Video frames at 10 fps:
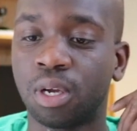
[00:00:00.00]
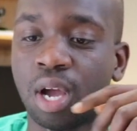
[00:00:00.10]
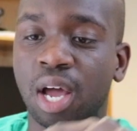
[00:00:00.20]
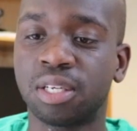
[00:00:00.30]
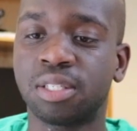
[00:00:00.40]

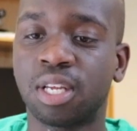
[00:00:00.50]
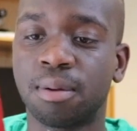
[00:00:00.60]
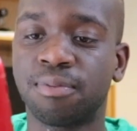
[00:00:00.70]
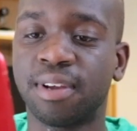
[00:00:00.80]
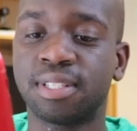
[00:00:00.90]
how to set
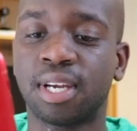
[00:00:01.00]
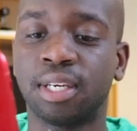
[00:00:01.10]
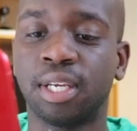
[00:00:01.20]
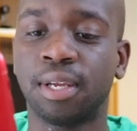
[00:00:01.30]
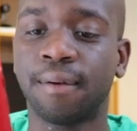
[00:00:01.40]
up Face
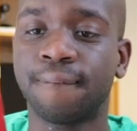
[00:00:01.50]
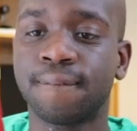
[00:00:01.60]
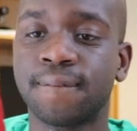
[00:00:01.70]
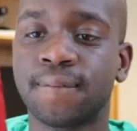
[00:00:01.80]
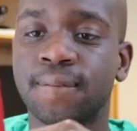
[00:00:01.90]
ID.
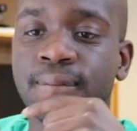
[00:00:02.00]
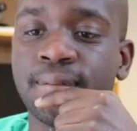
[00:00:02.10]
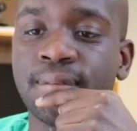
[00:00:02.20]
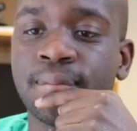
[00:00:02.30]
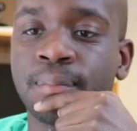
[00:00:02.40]
So
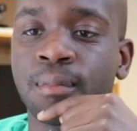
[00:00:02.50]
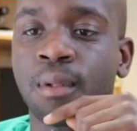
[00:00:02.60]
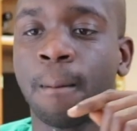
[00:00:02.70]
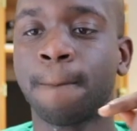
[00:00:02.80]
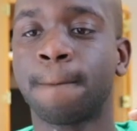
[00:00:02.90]
as I'm doing the
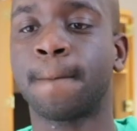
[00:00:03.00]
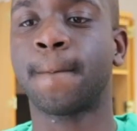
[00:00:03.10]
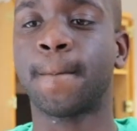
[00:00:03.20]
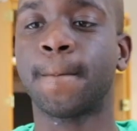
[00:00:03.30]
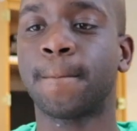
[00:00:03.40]
Face
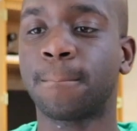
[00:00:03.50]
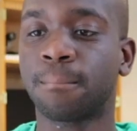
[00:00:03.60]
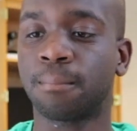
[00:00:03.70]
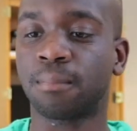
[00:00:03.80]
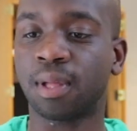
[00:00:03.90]
ID,
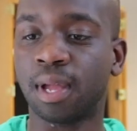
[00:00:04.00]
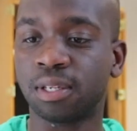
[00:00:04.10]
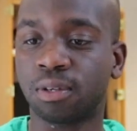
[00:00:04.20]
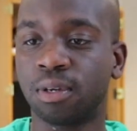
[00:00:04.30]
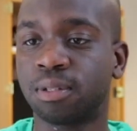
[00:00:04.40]
I'm really thinking
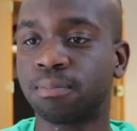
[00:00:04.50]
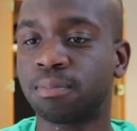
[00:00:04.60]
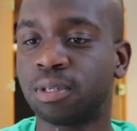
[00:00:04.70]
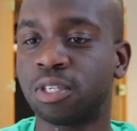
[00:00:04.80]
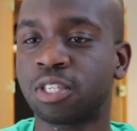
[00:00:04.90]
to myself,
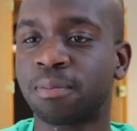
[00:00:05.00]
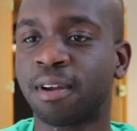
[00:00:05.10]
position